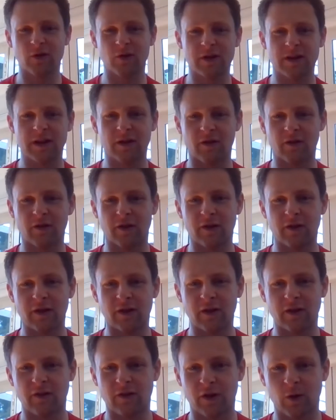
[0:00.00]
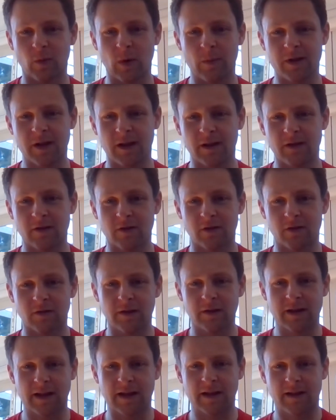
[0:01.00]
or is it on your website, or
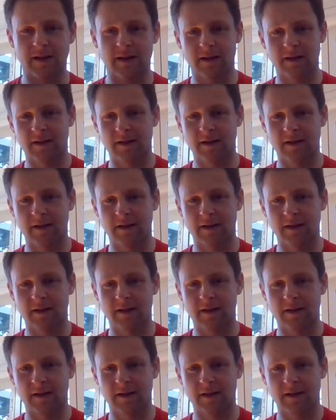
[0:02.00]
was that?